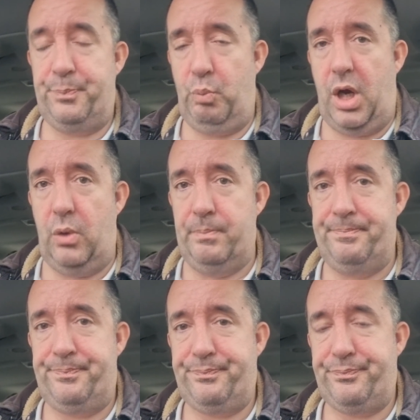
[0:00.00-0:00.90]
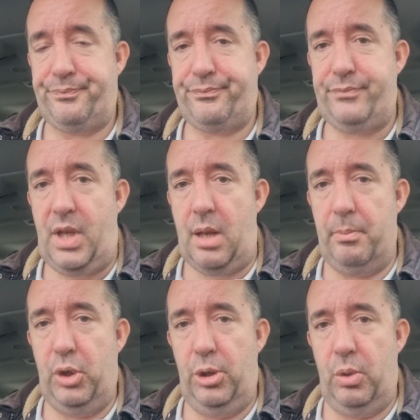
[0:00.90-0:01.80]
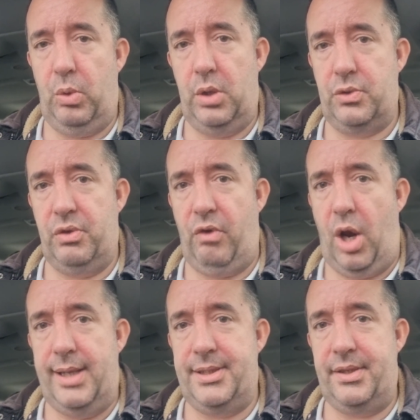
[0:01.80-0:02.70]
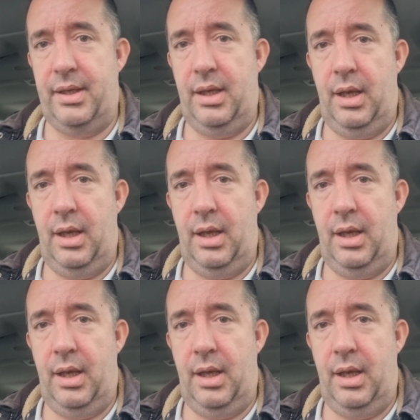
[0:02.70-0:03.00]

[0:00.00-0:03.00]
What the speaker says: Well, putting the world to rights.